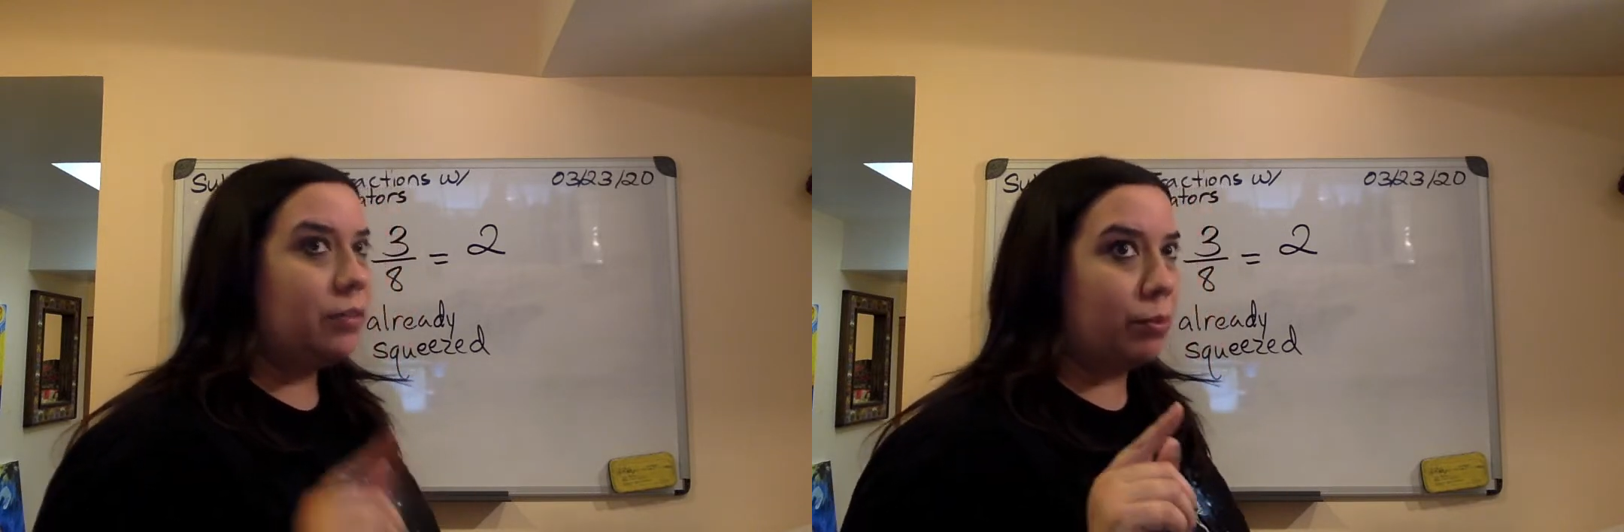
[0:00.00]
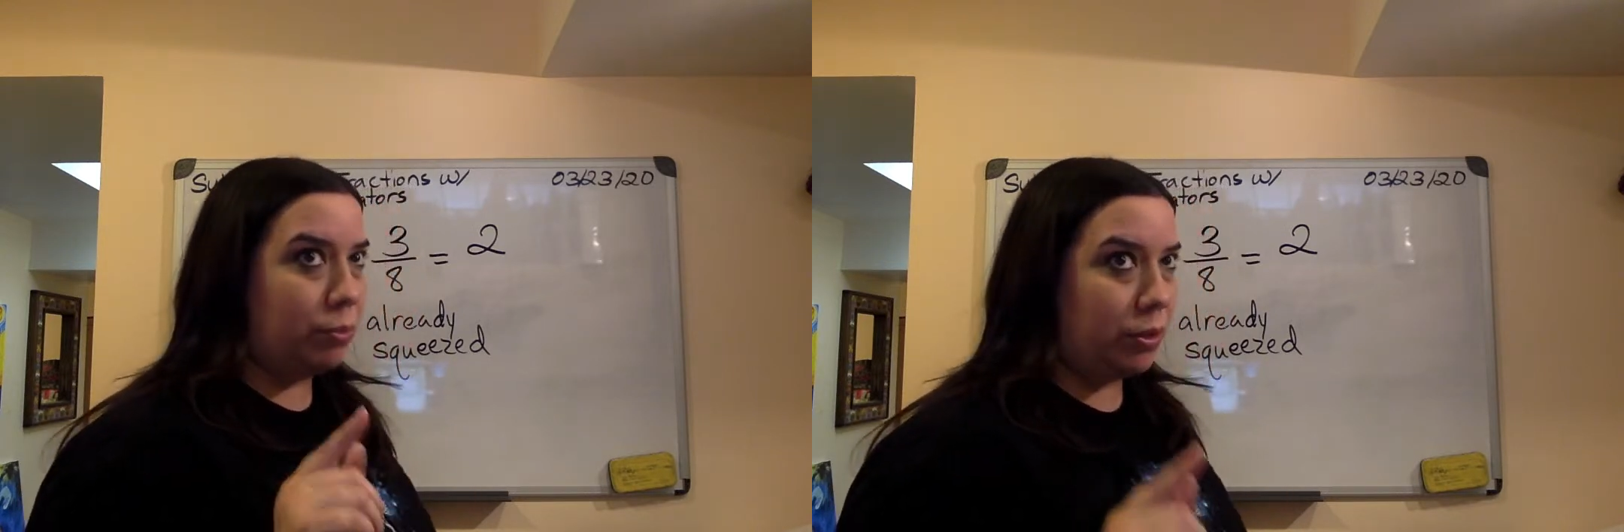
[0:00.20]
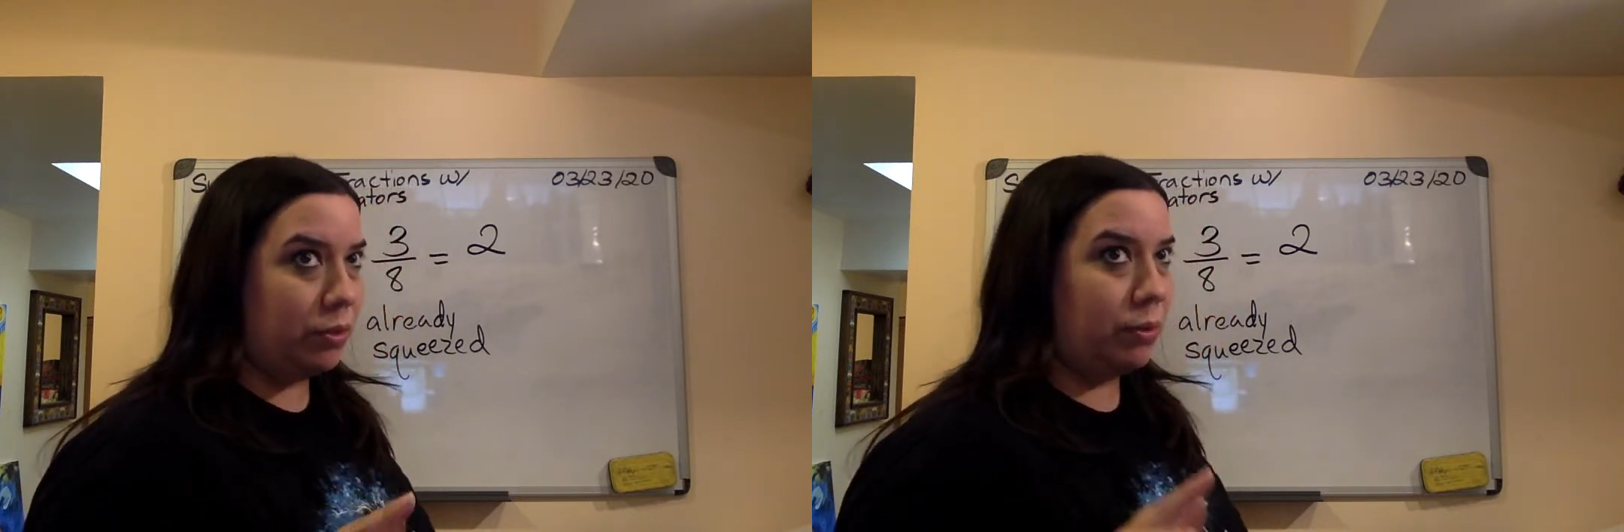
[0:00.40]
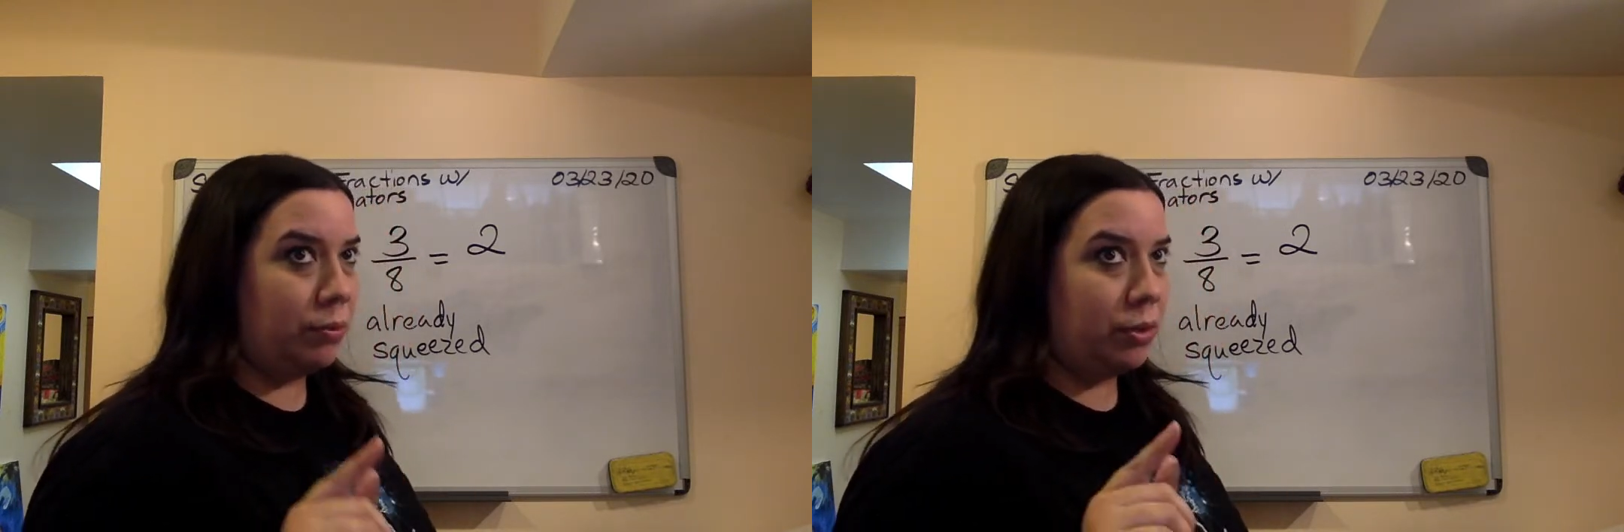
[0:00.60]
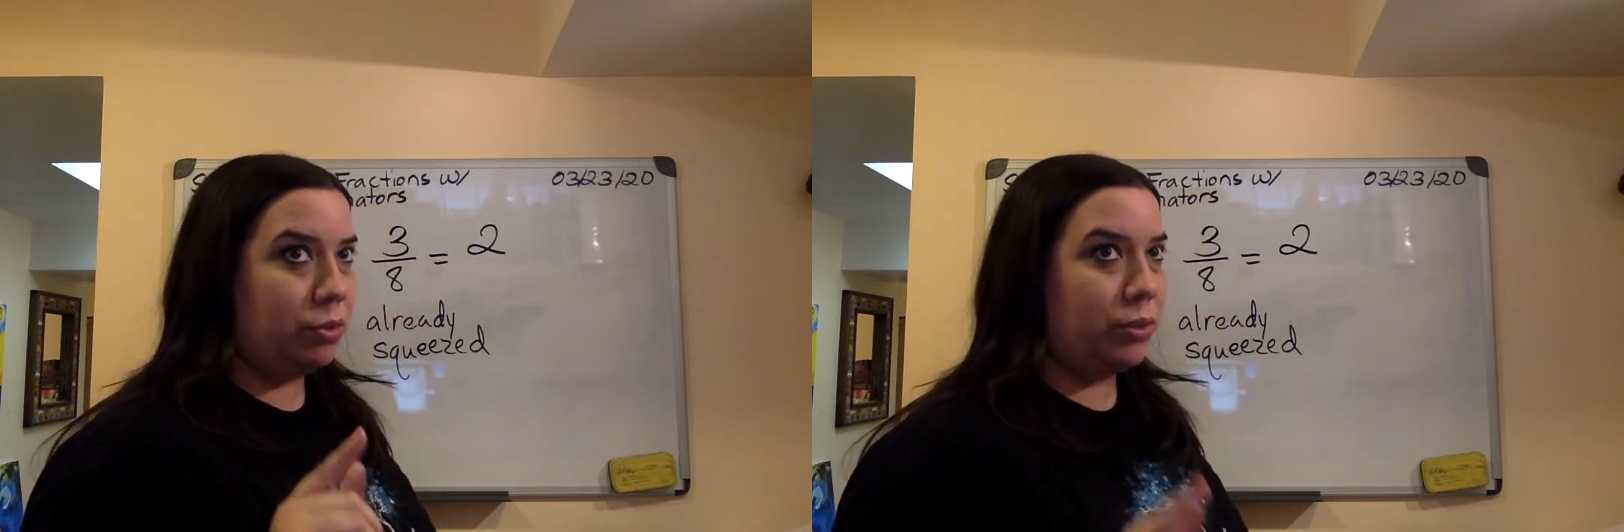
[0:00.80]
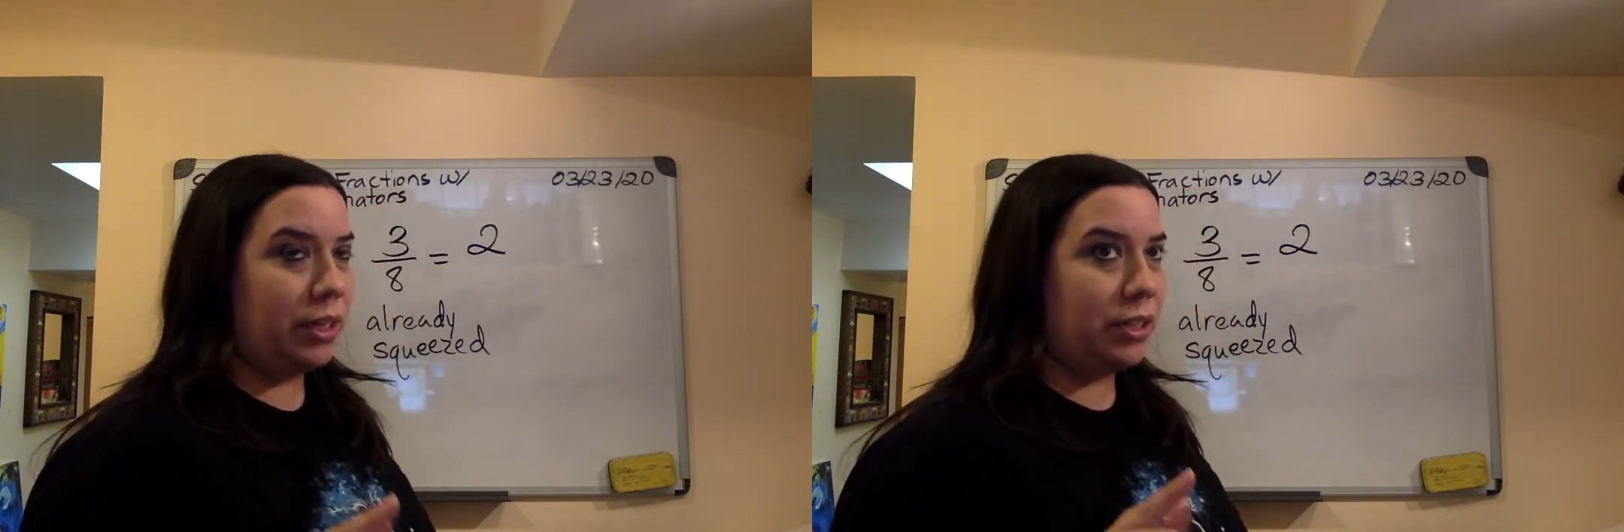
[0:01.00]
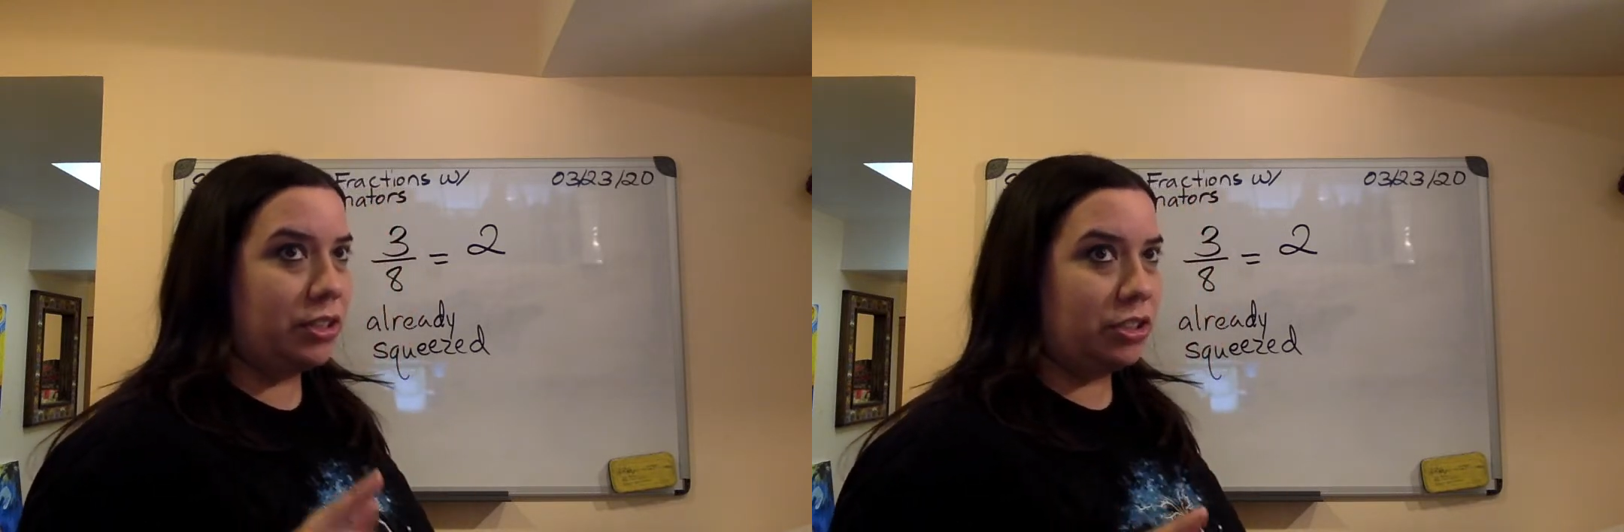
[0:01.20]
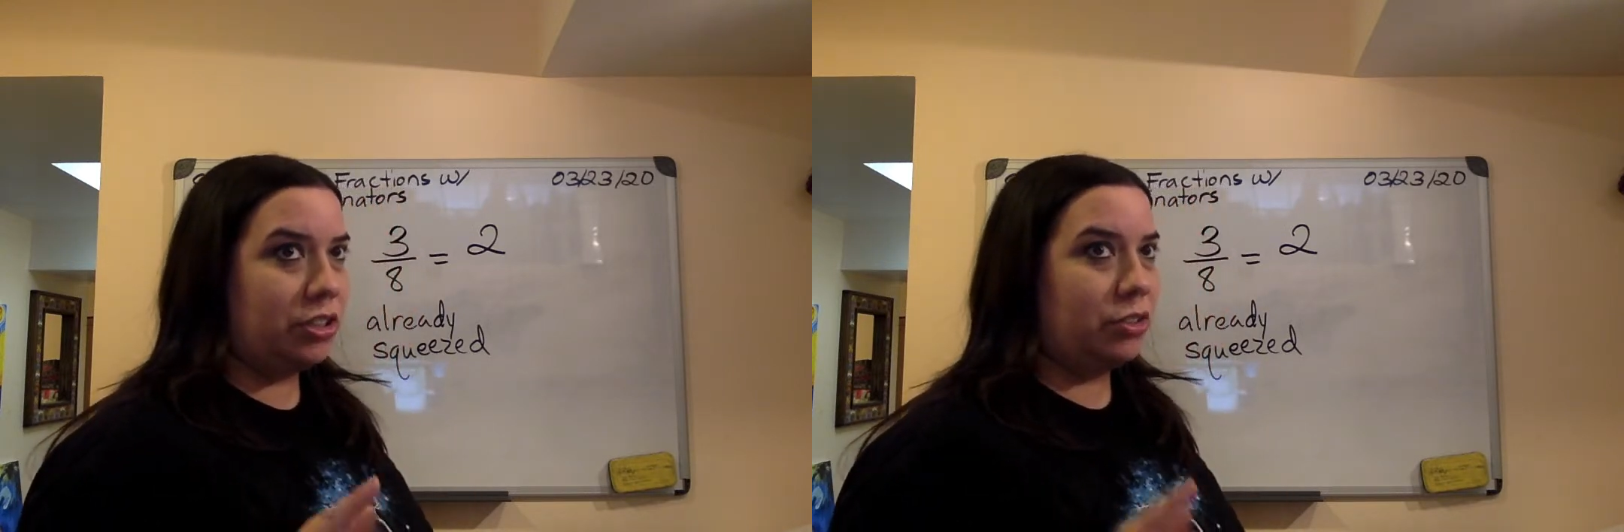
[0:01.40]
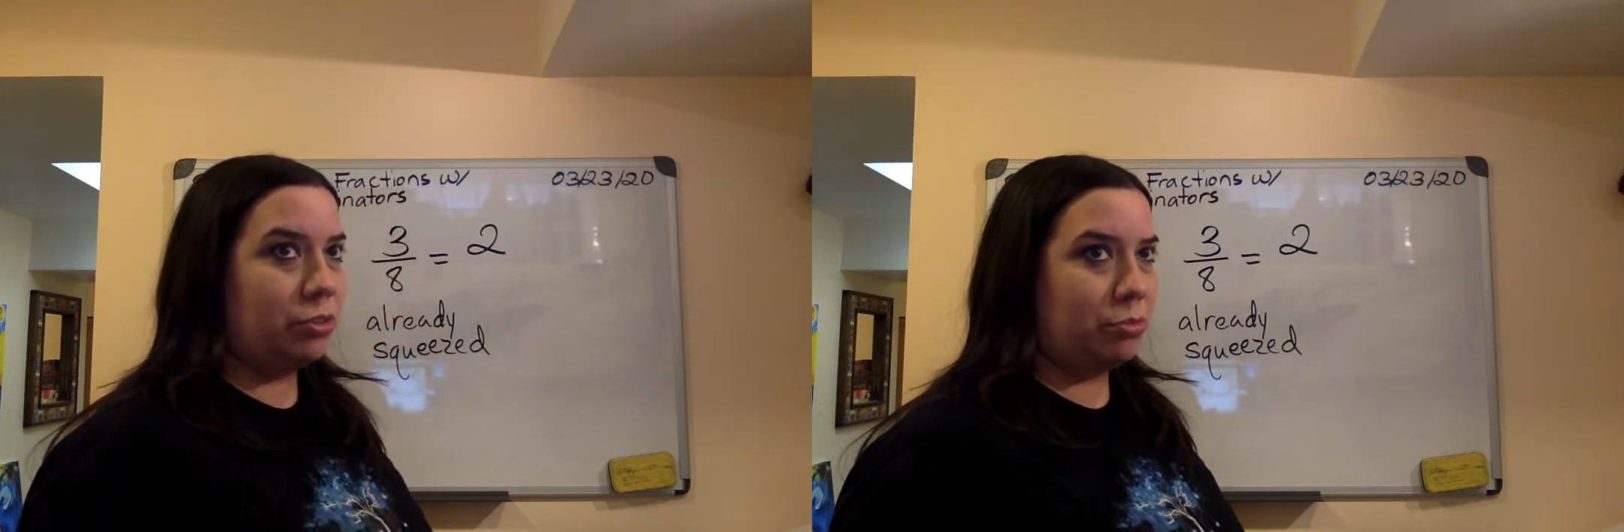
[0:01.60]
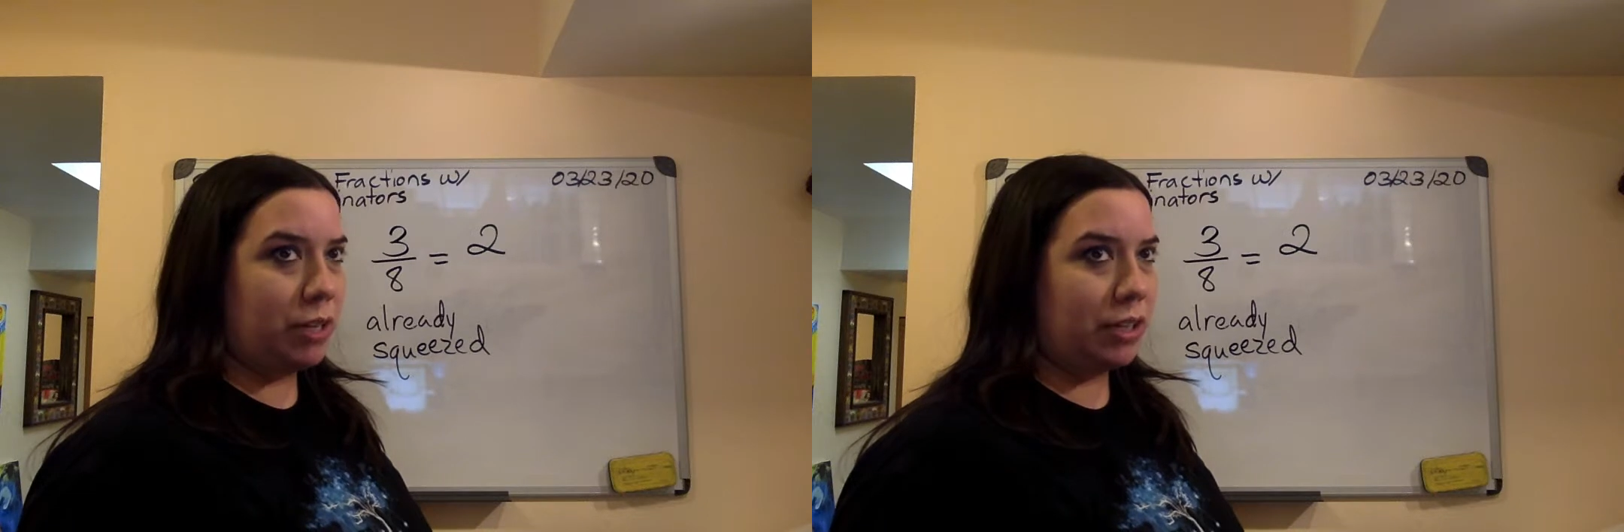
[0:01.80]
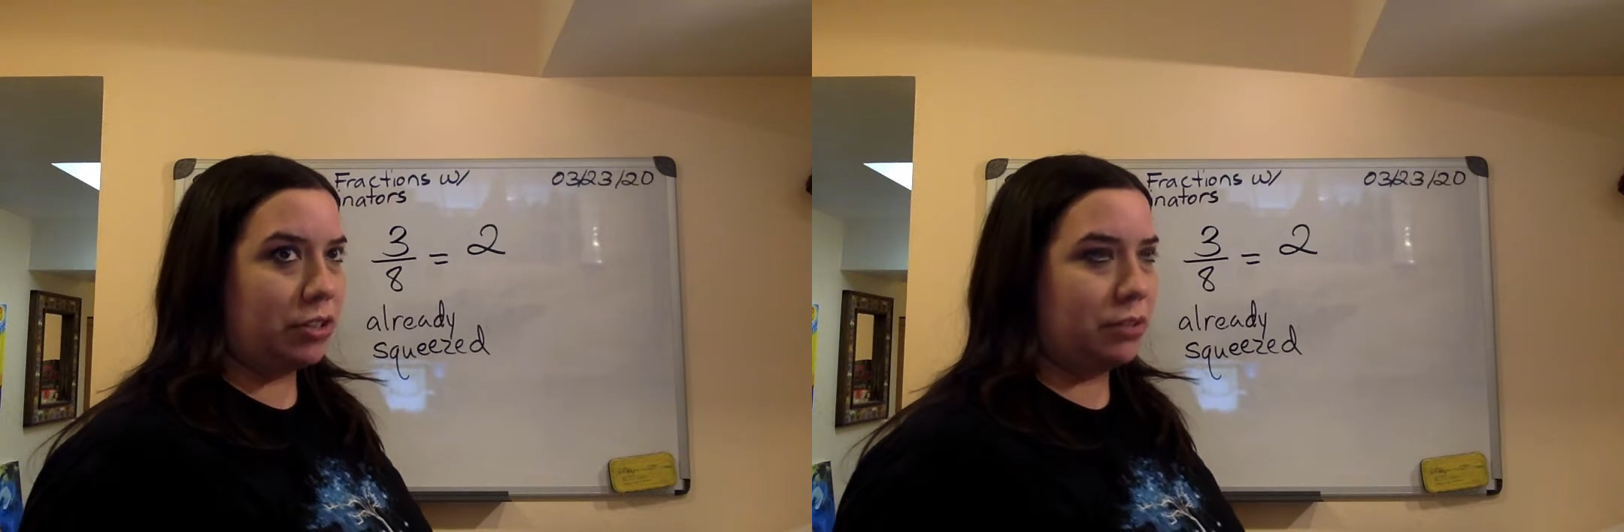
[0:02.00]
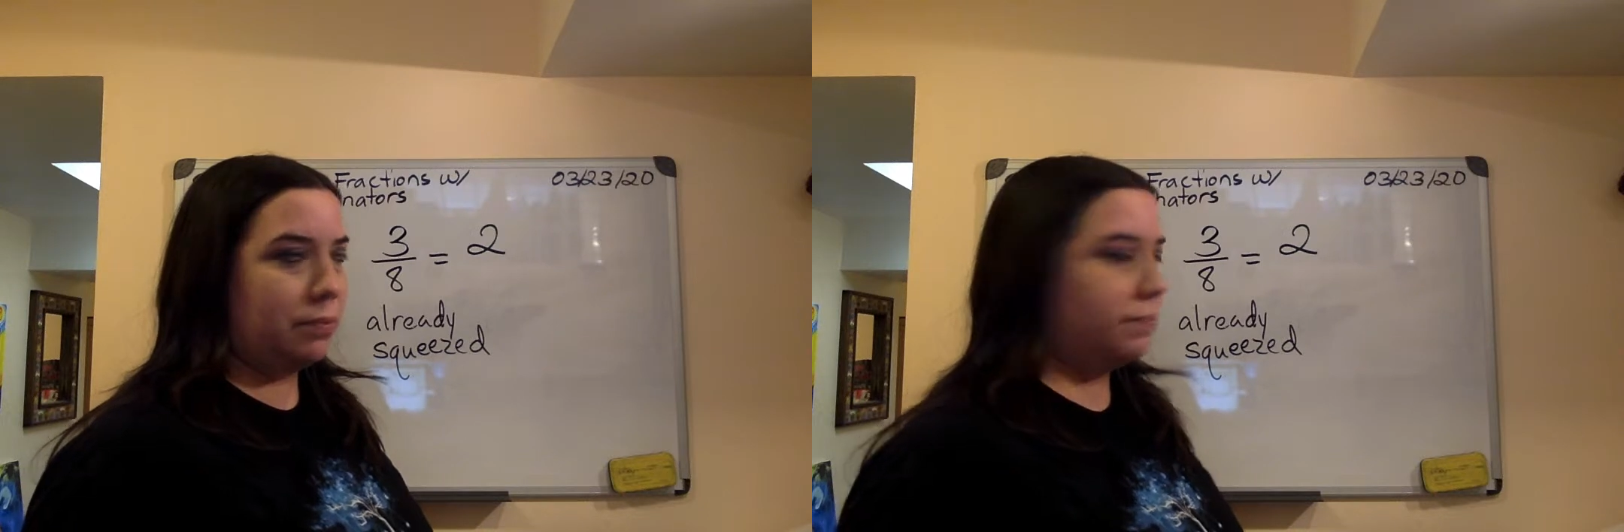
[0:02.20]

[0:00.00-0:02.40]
when we're doing addition or subtraction.